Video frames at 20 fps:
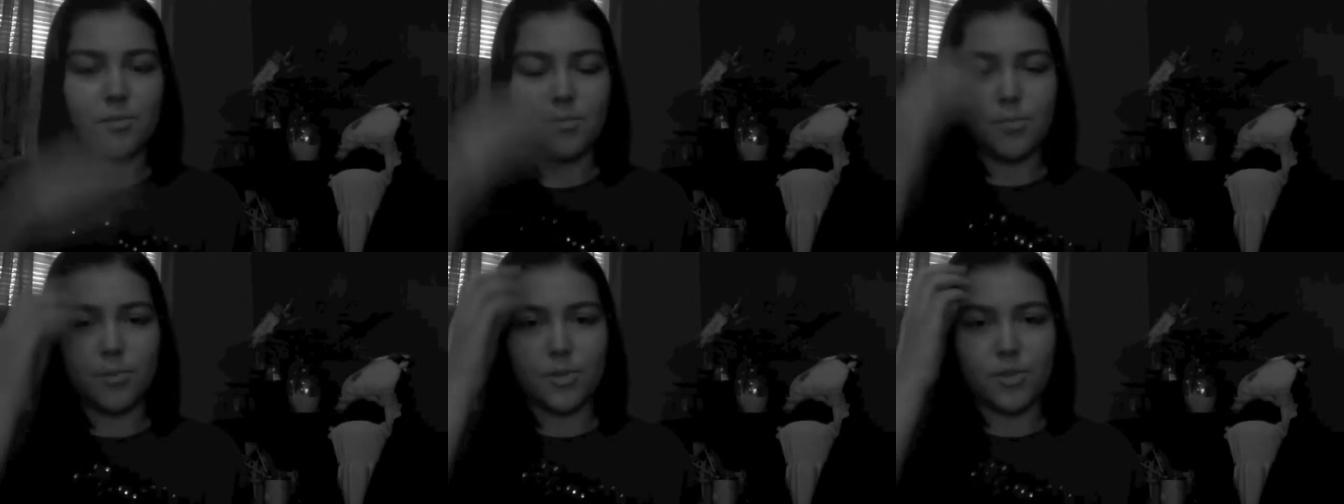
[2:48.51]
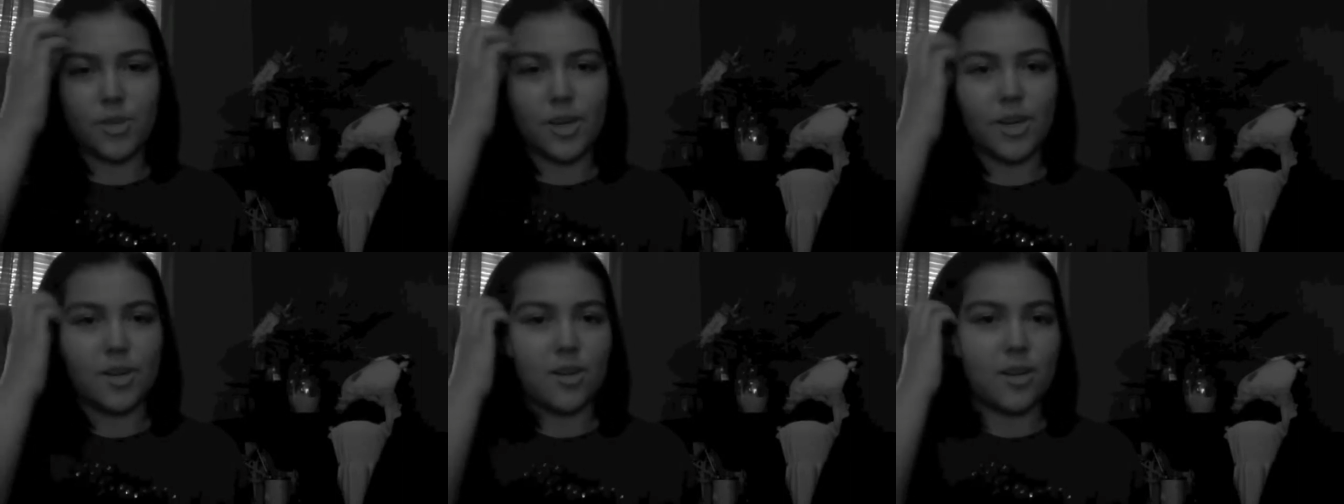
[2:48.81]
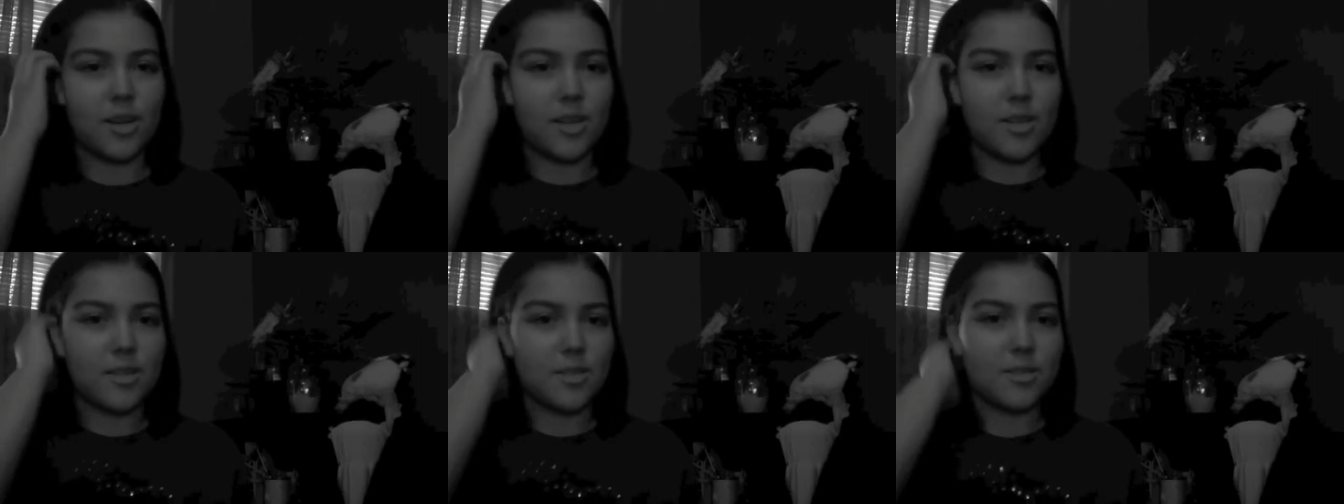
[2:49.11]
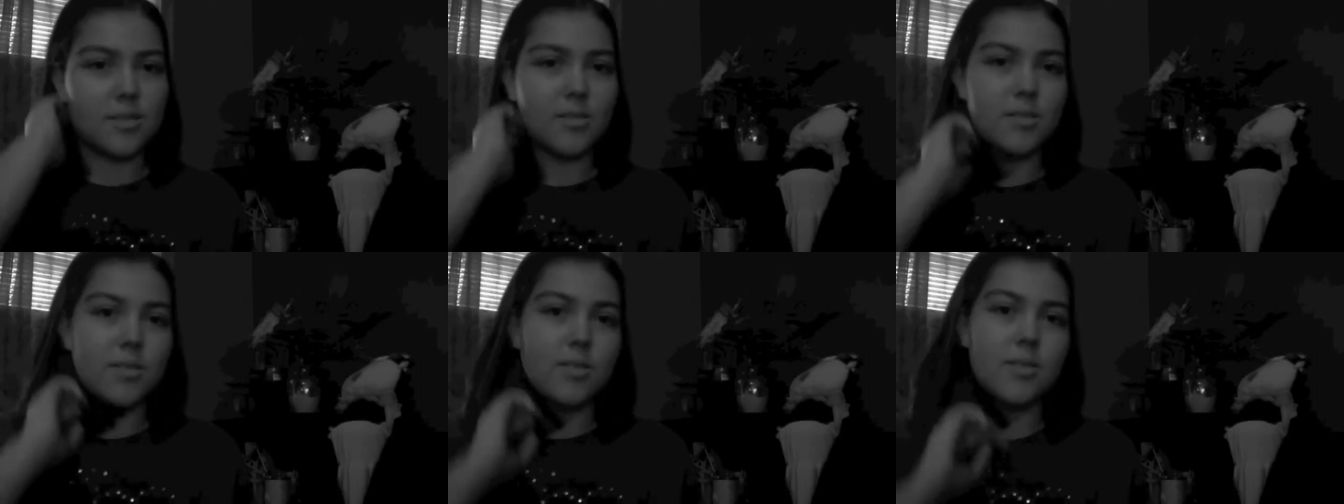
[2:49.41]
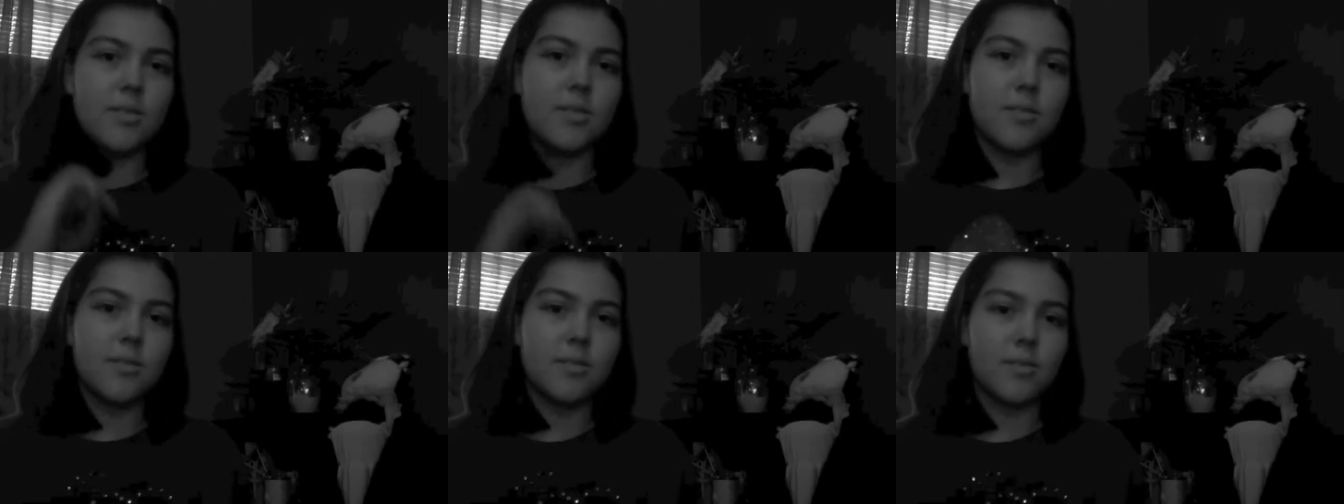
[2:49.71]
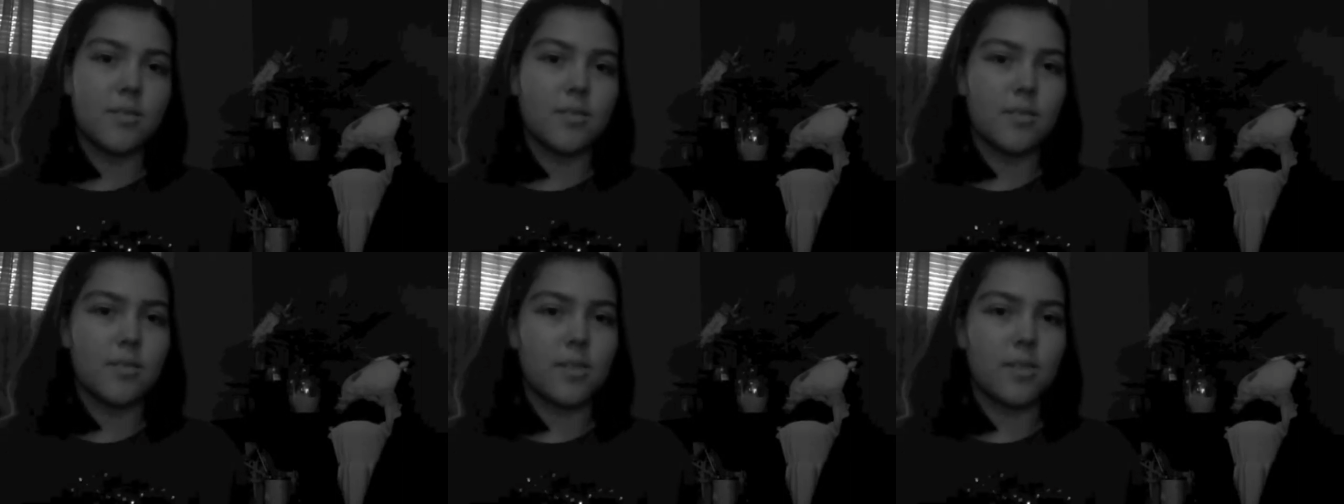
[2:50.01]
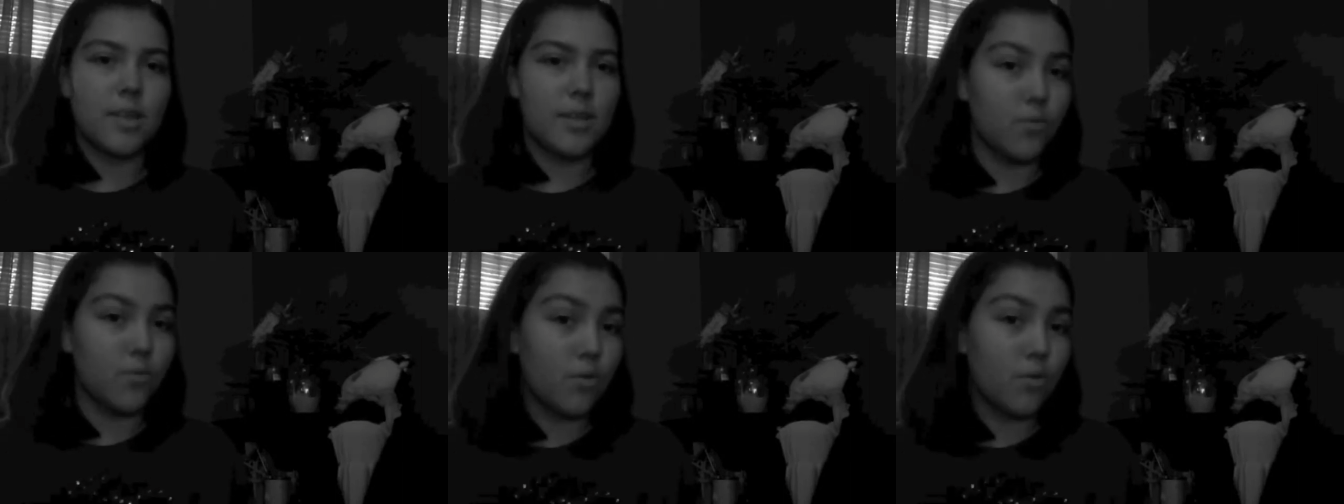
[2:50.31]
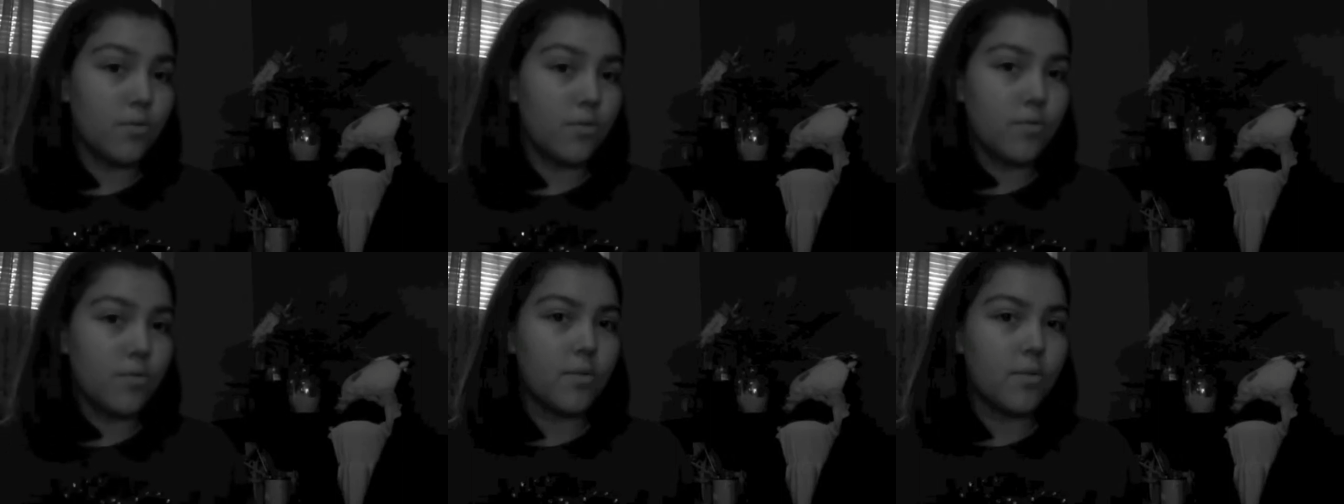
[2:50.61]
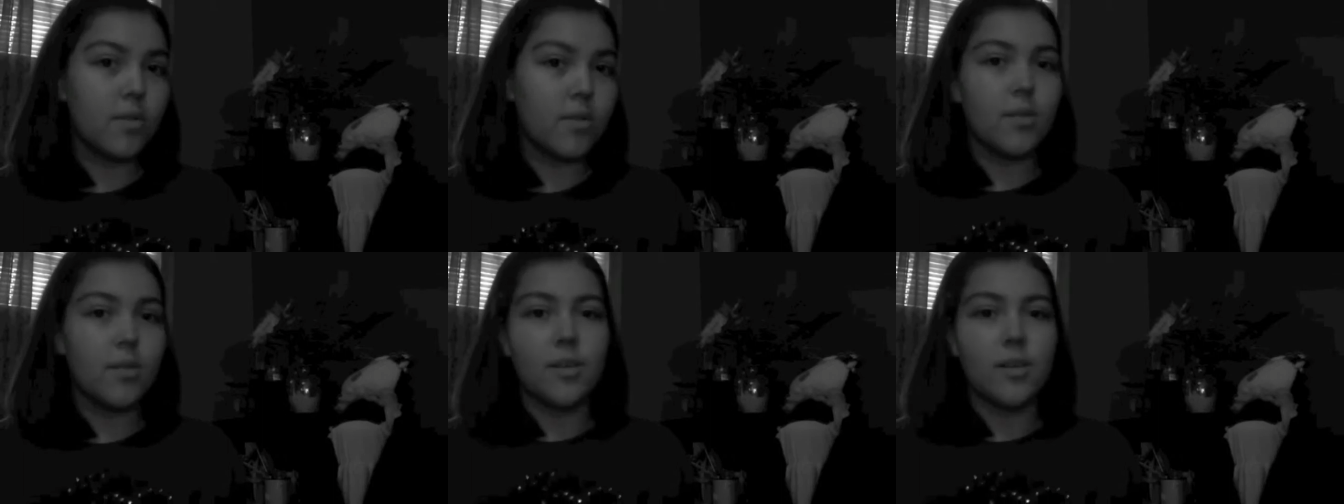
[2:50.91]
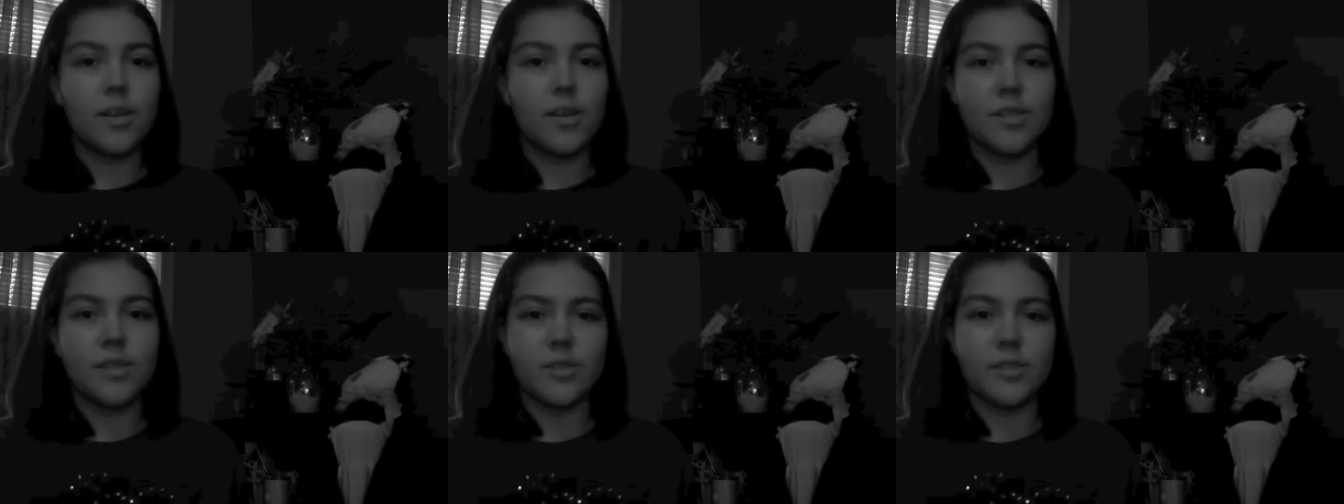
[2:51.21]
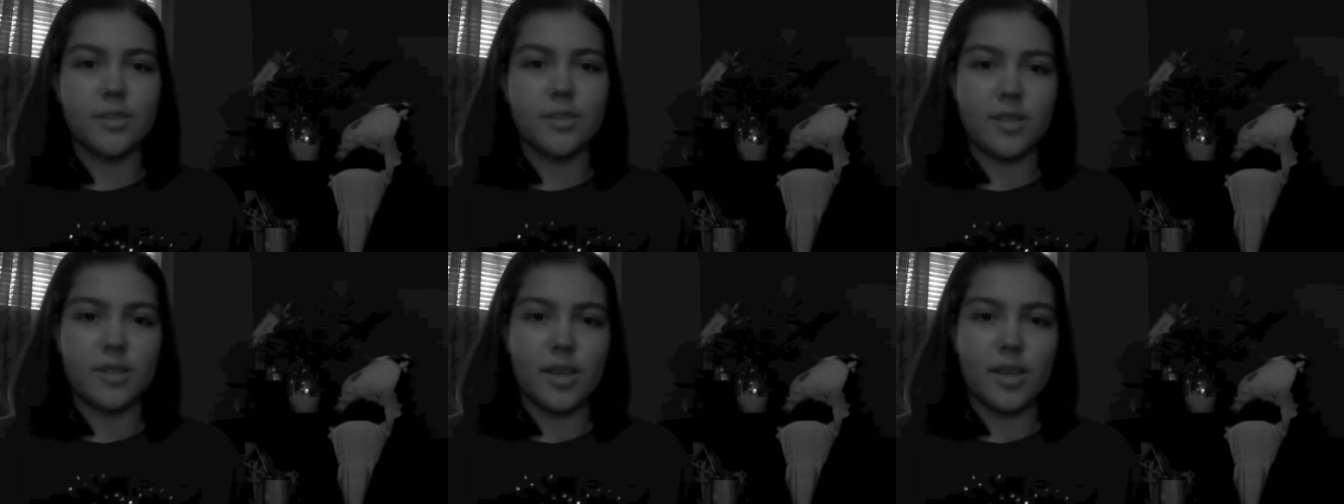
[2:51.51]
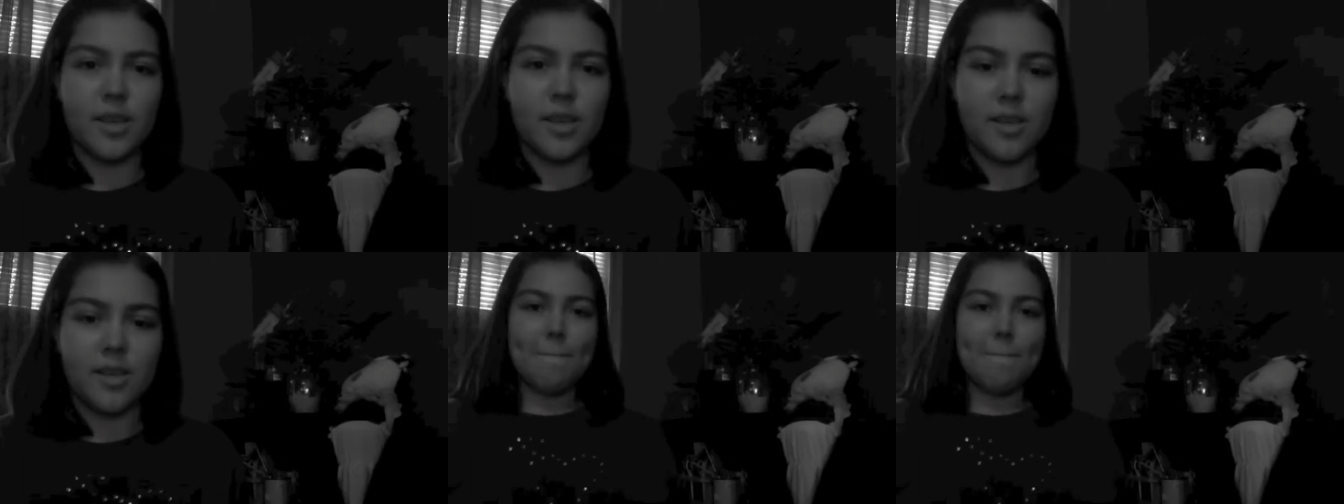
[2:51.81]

portrayed her as evil, I guess you could say.